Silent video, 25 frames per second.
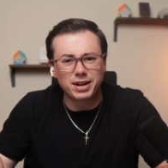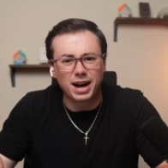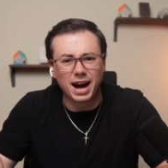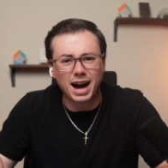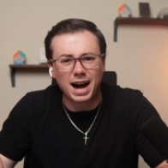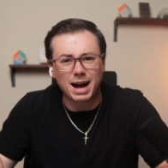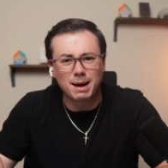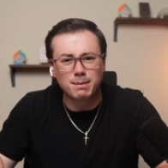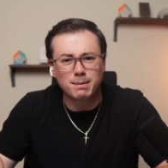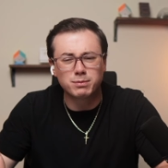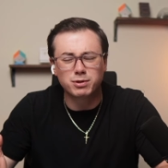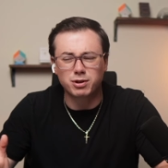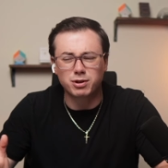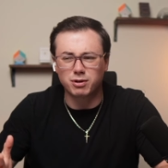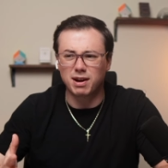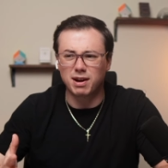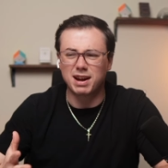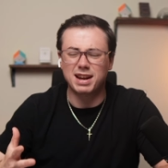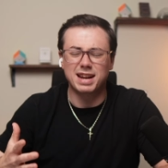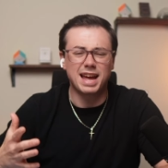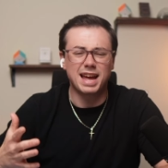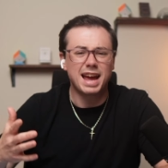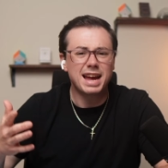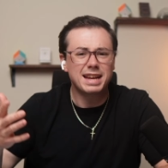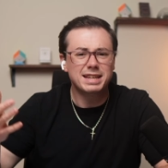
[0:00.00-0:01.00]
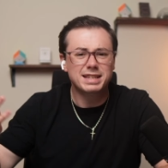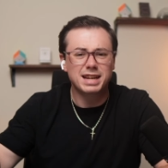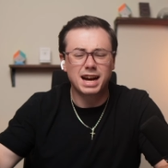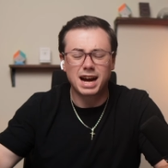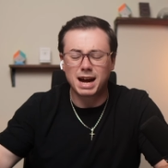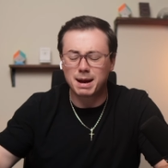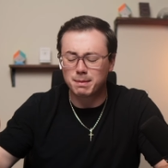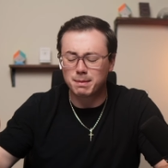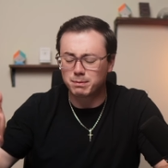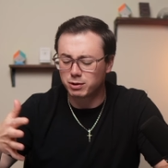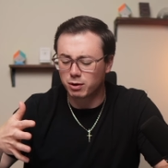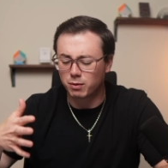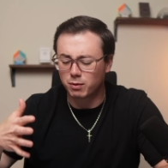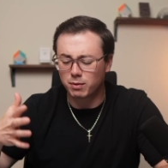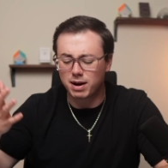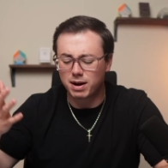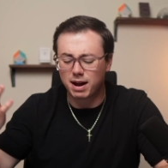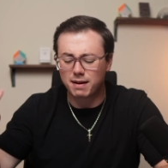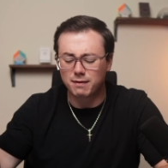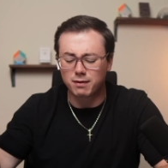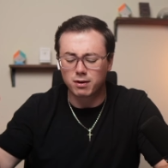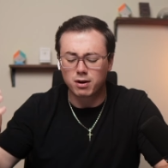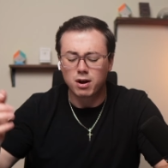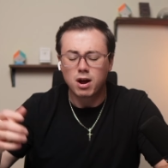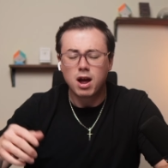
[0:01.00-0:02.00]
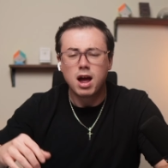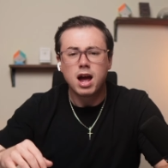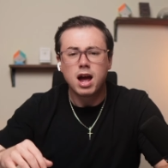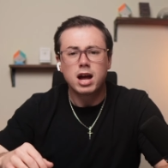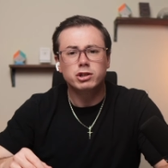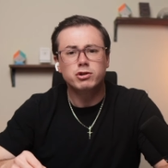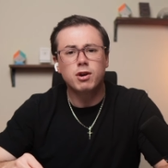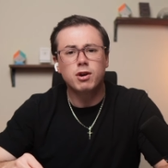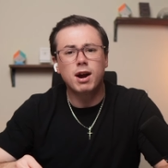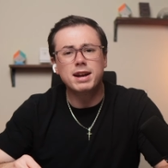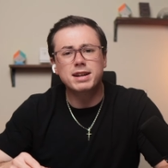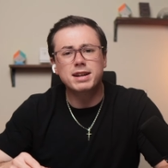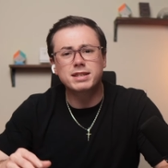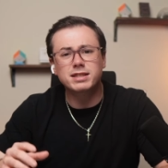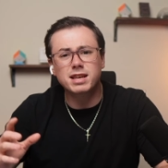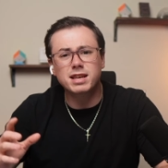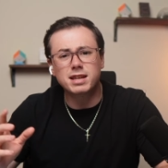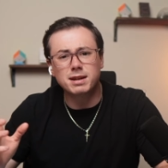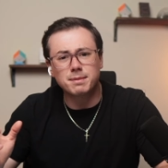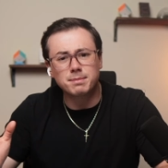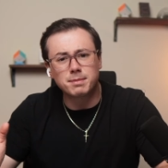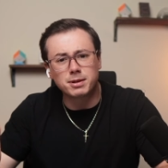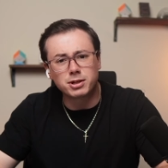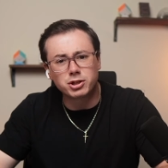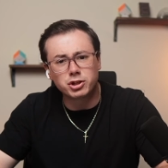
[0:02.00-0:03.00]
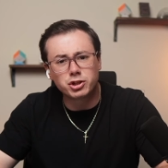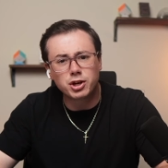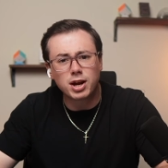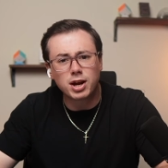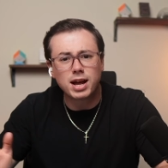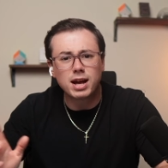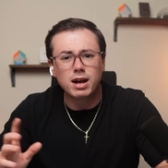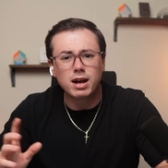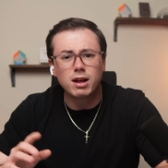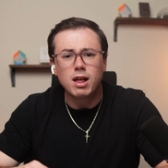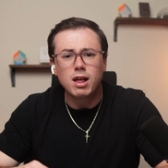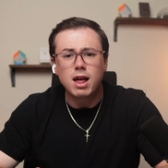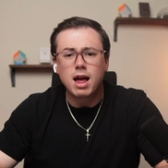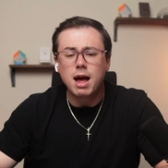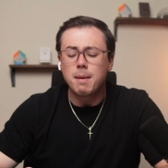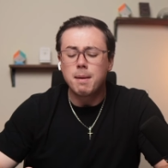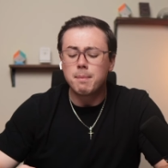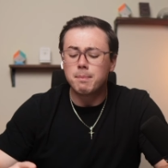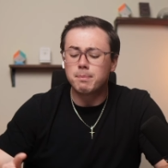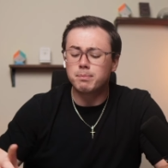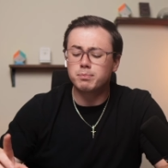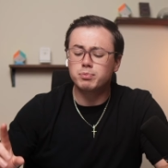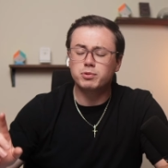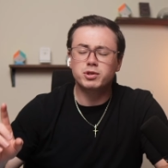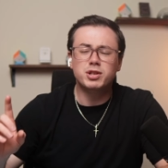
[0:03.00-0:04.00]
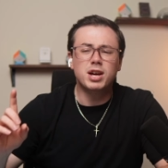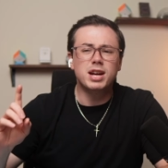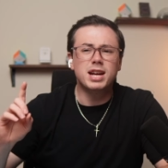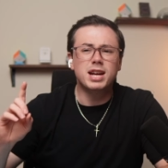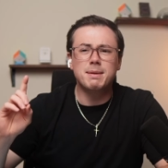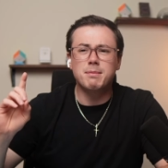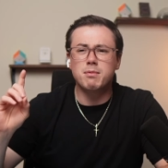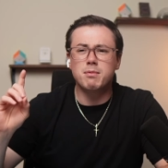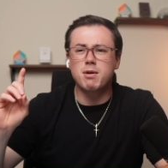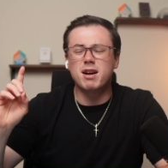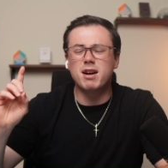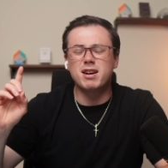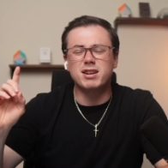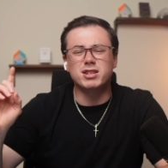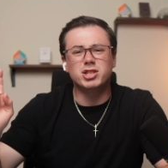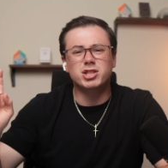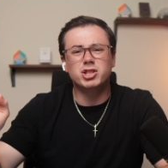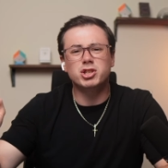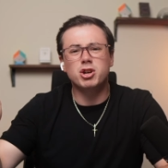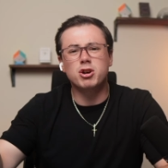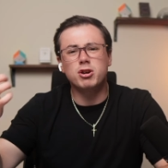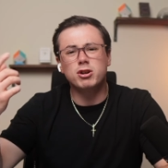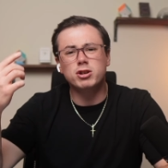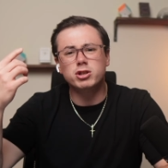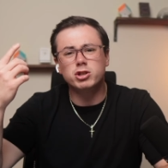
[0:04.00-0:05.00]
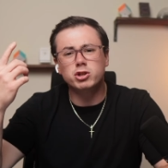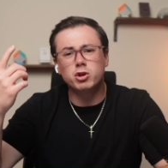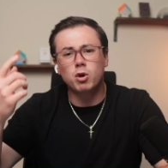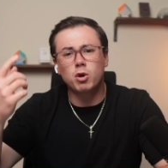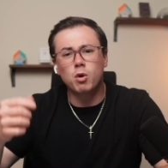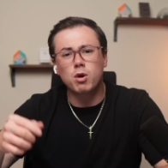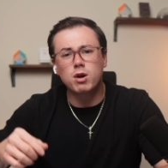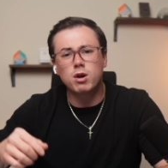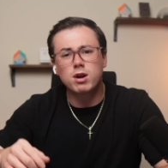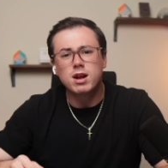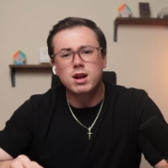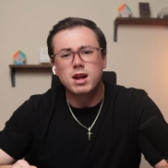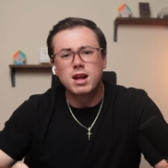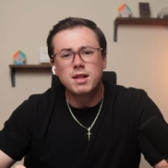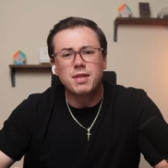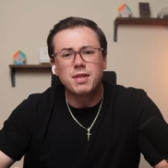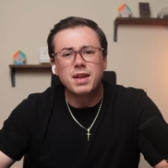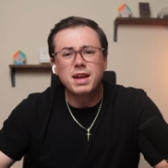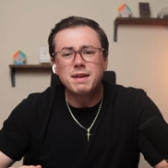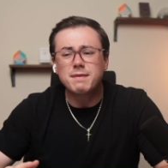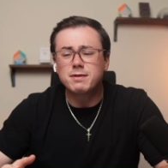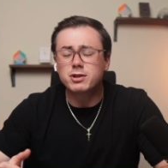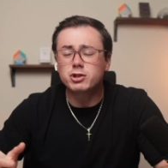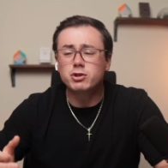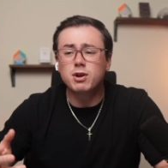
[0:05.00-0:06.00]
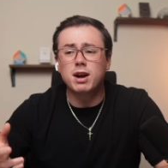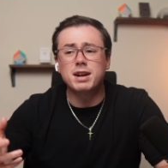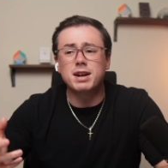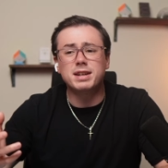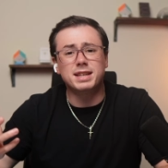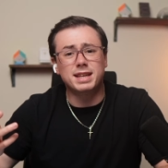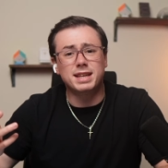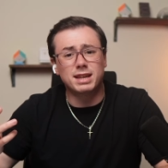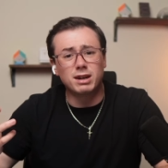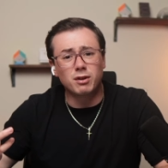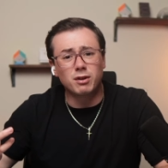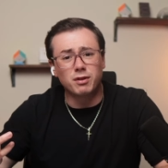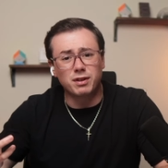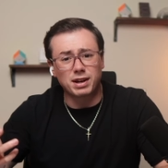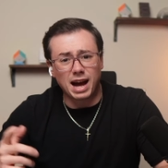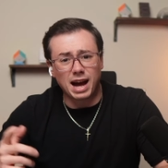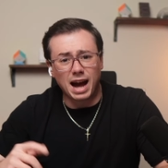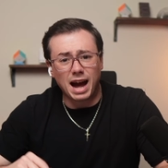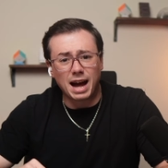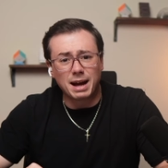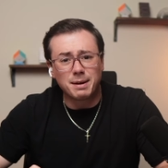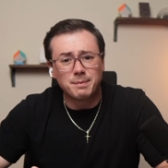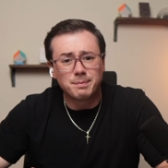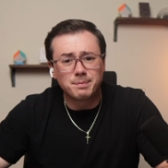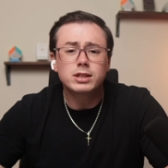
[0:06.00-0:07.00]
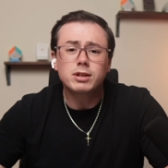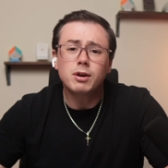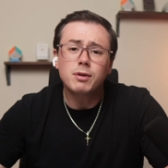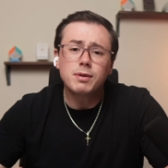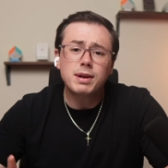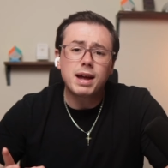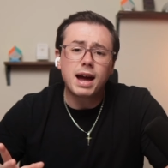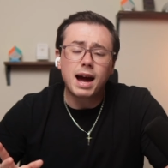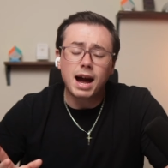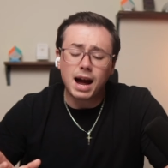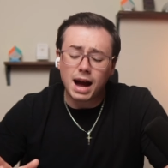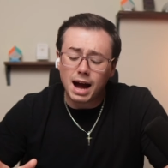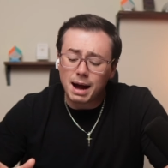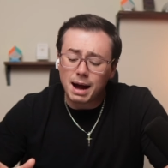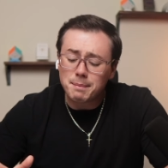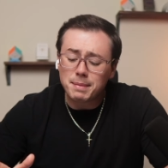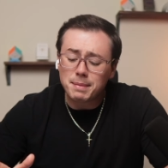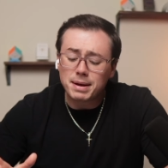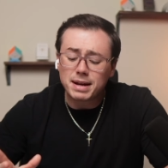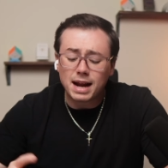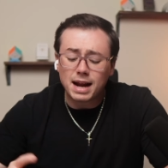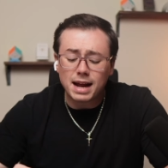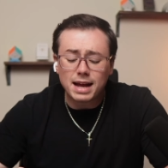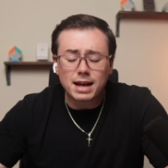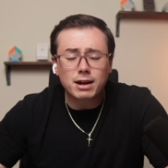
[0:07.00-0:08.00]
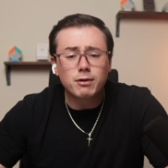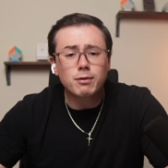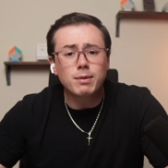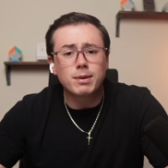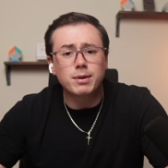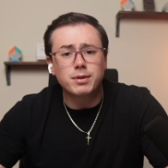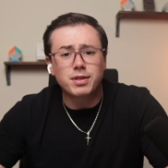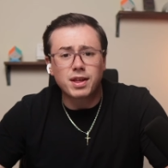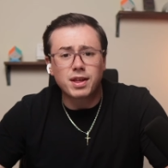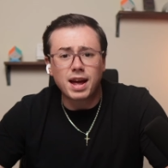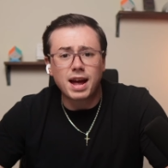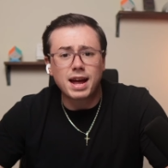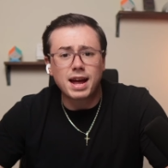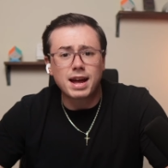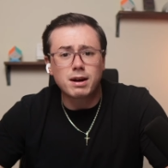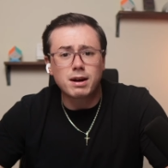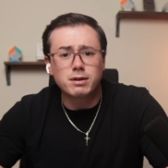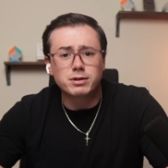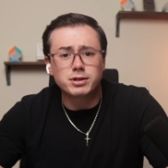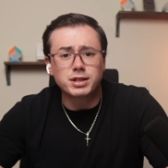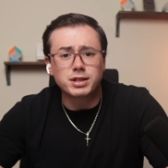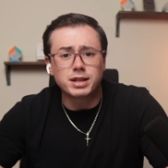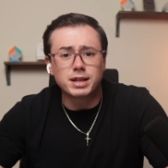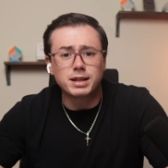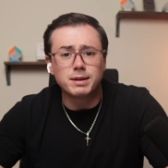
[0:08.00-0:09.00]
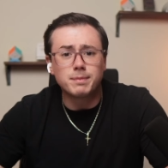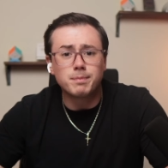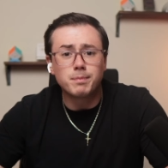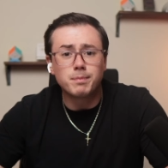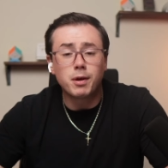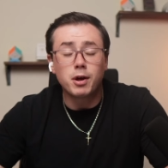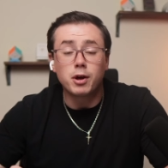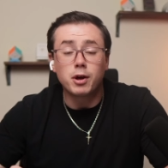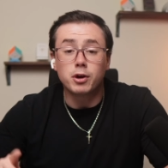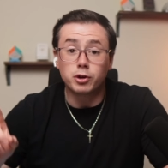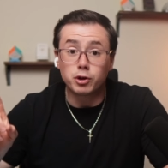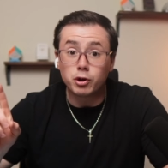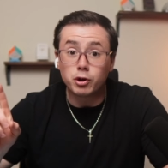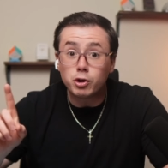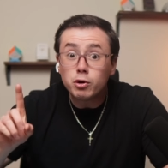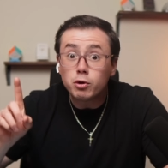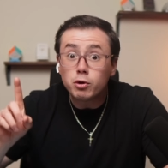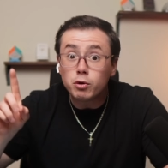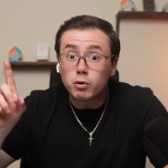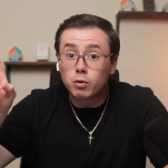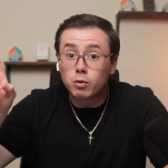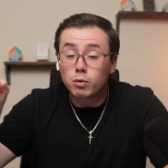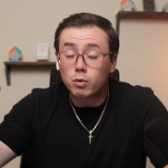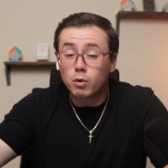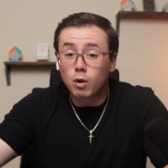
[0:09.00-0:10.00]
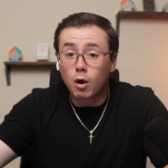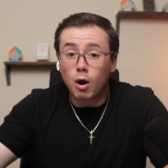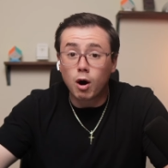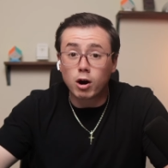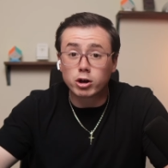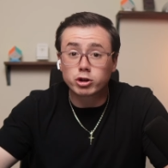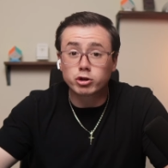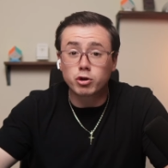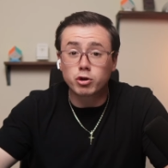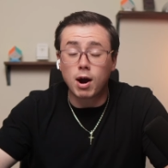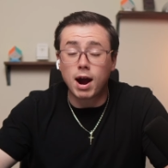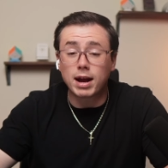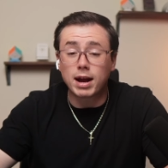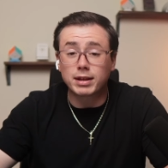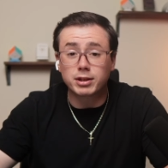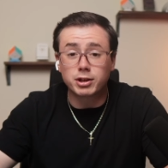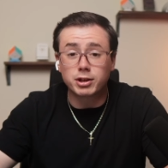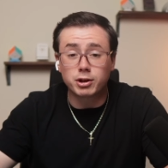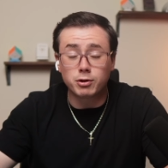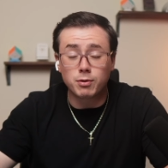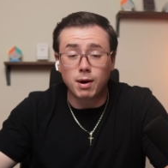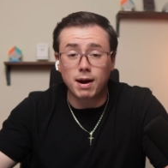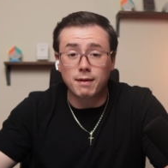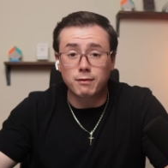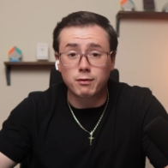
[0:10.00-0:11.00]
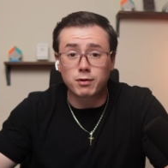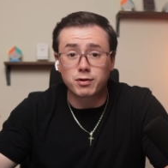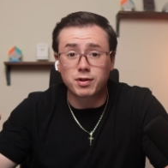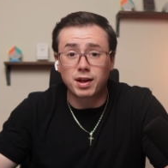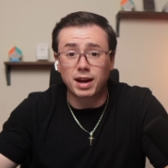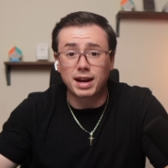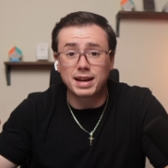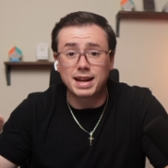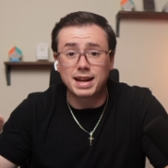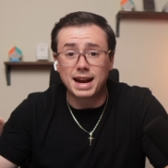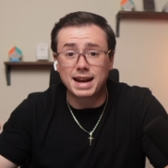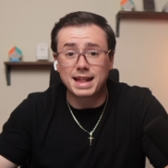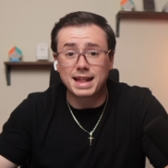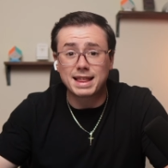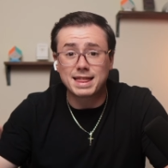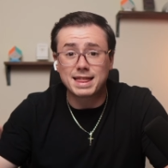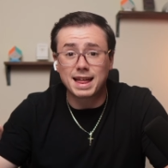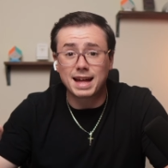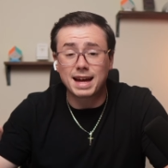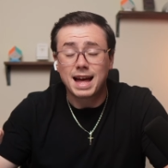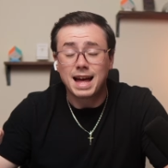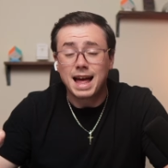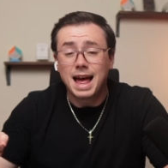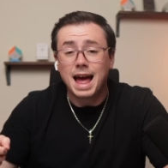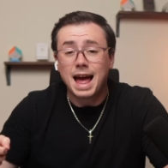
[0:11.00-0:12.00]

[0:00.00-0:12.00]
times or 88 times or whatever, trying to send him to jail, setting him around a circus court. They even tried to kill the guy. So yeah, I mean, I agree with you, AOC. You are trying to do everything and anything,